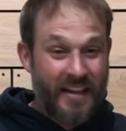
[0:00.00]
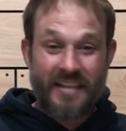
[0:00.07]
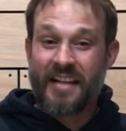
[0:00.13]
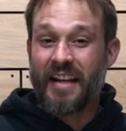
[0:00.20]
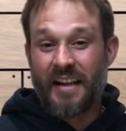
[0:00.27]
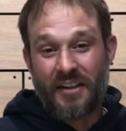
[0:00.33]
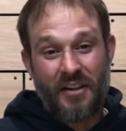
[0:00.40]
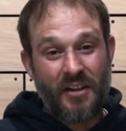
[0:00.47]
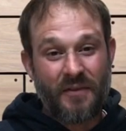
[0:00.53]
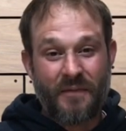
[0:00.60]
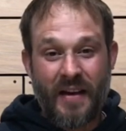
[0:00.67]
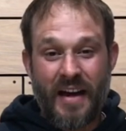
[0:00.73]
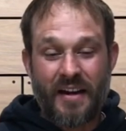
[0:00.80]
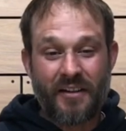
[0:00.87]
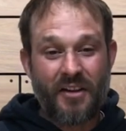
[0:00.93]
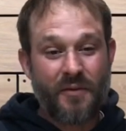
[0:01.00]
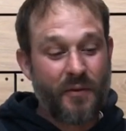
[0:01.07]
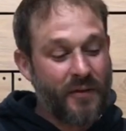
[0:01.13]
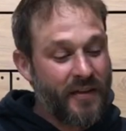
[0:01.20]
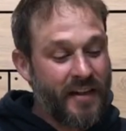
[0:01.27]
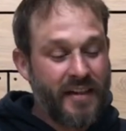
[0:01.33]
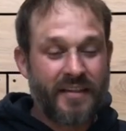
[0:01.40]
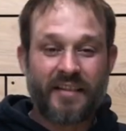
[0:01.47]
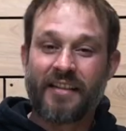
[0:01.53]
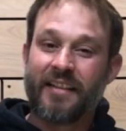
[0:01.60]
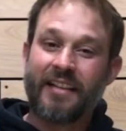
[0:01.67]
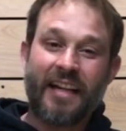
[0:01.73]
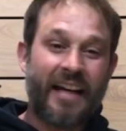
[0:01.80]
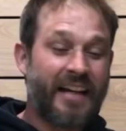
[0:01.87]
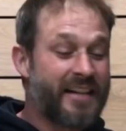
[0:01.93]
Is that a good value for this?
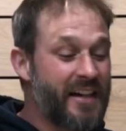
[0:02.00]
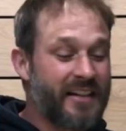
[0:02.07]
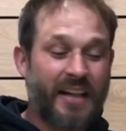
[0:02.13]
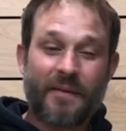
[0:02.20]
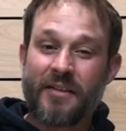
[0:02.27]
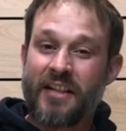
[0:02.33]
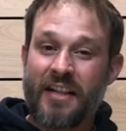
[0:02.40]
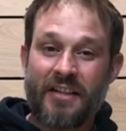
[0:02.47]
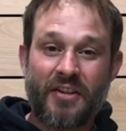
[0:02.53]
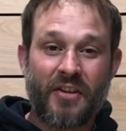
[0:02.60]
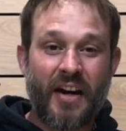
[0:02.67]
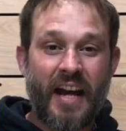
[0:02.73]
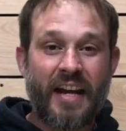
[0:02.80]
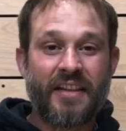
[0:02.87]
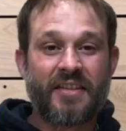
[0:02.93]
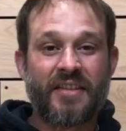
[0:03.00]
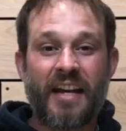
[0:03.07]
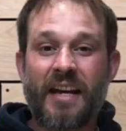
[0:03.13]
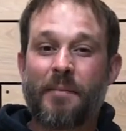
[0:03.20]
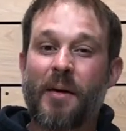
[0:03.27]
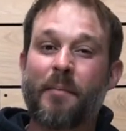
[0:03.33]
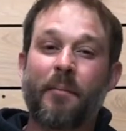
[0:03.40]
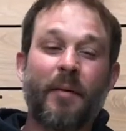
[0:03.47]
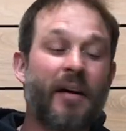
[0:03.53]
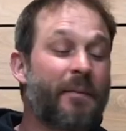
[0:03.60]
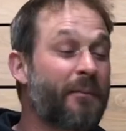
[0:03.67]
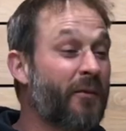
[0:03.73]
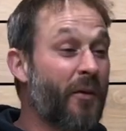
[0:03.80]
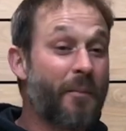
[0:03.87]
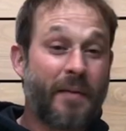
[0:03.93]
It does have a 10-year age statement,
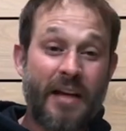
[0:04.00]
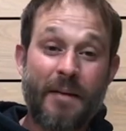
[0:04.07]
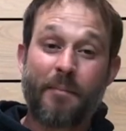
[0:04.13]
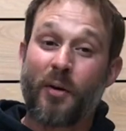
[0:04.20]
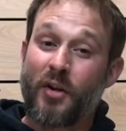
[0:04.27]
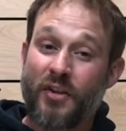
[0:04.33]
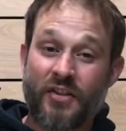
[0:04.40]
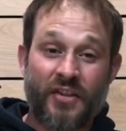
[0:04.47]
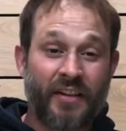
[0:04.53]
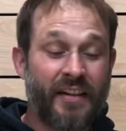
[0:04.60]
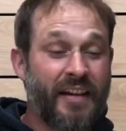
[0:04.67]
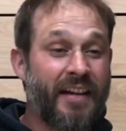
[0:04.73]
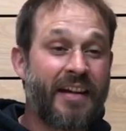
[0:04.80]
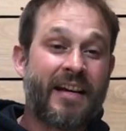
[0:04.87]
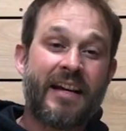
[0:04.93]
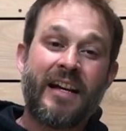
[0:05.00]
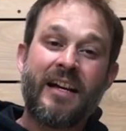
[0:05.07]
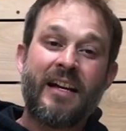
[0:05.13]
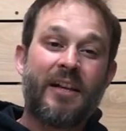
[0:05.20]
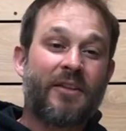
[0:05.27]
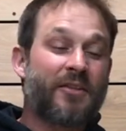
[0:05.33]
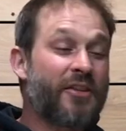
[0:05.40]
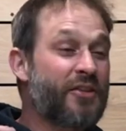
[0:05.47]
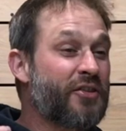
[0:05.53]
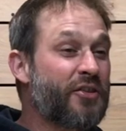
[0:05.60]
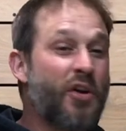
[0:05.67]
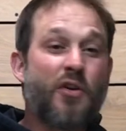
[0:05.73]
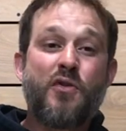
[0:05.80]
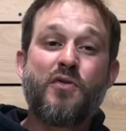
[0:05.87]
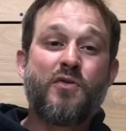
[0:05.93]
but for me personally,
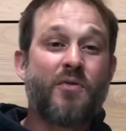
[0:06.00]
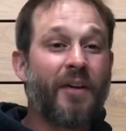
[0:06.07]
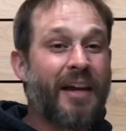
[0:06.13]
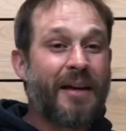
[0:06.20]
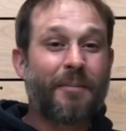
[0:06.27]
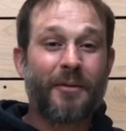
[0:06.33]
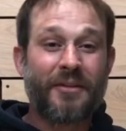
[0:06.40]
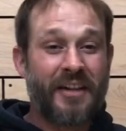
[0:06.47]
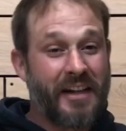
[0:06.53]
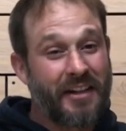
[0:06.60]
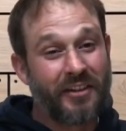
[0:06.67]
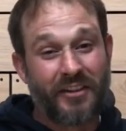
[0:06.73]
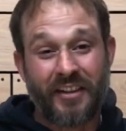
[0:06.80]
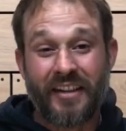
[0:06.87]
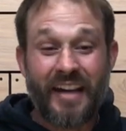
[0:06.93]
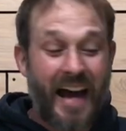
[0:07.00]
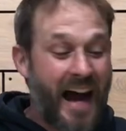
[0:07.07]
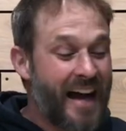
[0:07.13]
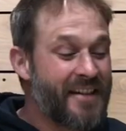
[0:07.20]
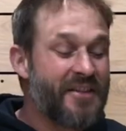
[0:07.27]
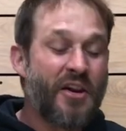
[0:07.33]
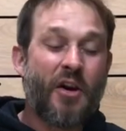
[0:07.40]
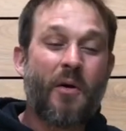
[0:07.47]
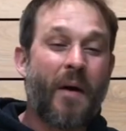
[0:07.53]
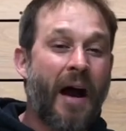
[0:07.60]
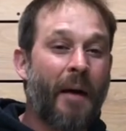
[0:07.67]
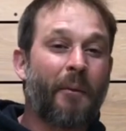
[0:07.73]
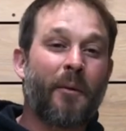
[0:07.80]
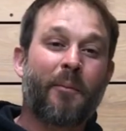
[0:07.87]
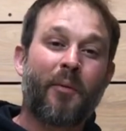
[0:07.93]
there's two in particularly I
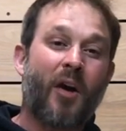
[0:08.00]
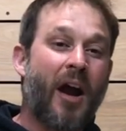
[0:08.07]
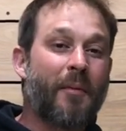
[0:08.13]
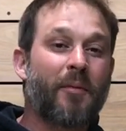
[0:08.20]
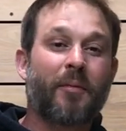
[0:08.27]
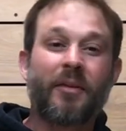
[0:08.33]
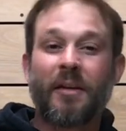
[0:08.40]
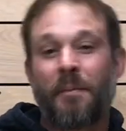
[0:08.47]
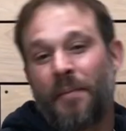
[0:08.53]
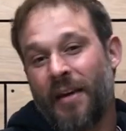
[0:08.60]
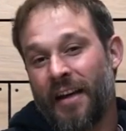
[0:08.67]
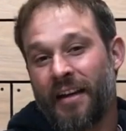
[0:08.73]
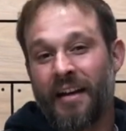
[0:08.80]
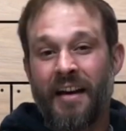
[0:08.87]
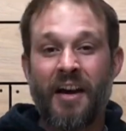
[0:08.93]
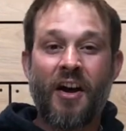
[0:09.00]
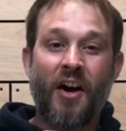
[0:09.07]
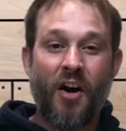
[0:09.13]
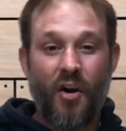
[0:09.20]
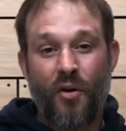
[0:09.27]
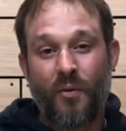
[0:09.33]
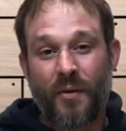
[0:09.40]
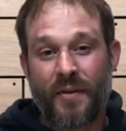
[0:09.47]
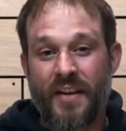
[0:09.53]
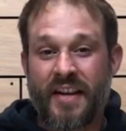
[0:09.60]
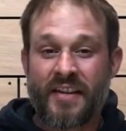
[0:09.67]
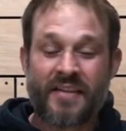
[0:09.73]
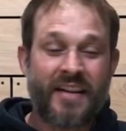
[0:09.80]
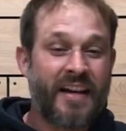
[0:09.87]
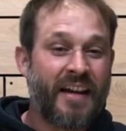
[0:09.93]
know I would probably pick over
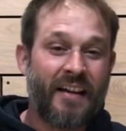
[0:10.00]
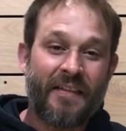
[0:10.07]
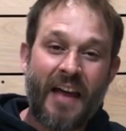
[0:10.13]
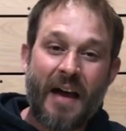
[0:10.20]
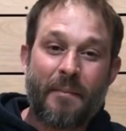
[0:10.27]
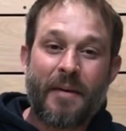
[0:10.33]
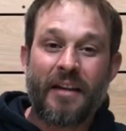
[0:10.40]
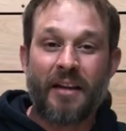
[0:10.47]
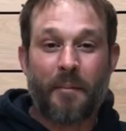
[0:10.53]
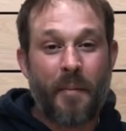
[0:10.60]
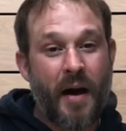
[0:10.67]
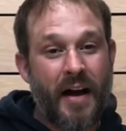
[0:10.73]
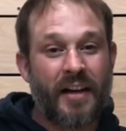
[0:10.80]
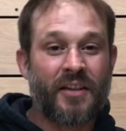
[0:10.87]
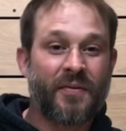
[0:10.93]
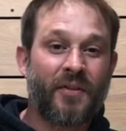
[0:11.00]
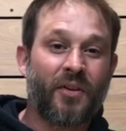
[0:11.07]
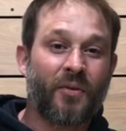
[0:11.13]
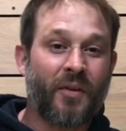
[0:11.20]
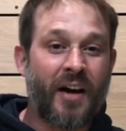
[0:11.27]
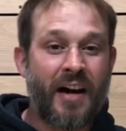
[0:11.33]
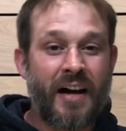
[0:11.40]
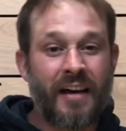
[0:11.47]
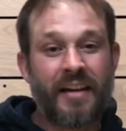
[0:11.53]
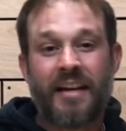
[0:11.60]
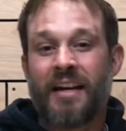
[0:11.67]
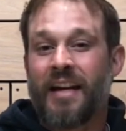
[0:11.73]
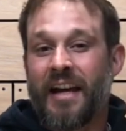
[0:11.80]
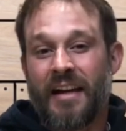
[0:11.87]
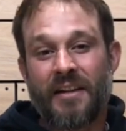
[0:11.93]
this, that being the Pikesville Rye
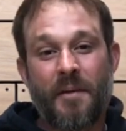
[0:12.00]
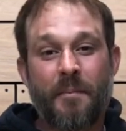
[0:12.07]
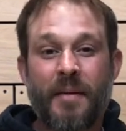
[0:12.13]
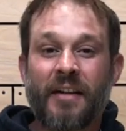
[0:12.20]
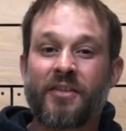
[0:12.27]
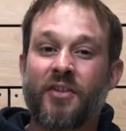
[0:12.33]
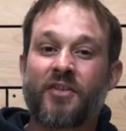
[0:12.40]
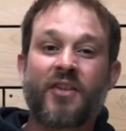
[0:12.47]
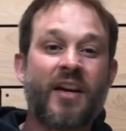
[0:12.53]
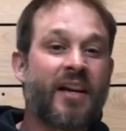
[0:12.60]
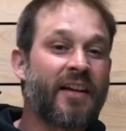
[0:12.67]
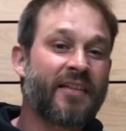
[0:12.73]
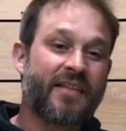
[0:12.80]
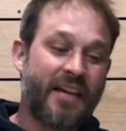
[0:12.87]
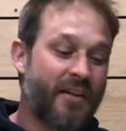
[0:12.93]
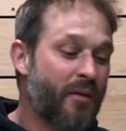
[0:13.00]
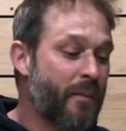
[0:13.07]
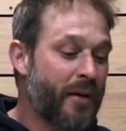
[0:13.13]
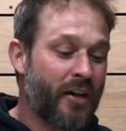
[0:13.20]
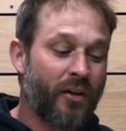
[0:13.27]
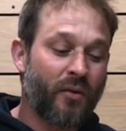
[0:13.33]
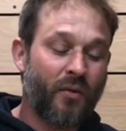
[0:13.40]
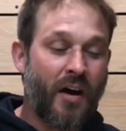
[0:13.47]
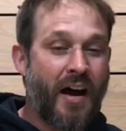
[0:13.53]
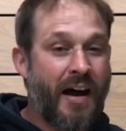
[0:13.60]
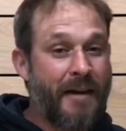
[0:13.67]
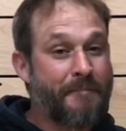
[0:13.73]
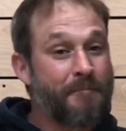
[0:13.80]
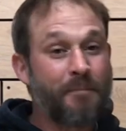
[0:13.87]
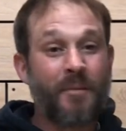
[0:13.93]
and the Michter's Single Barrel
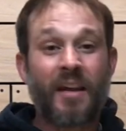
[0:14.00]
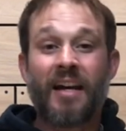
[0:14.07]
Rye.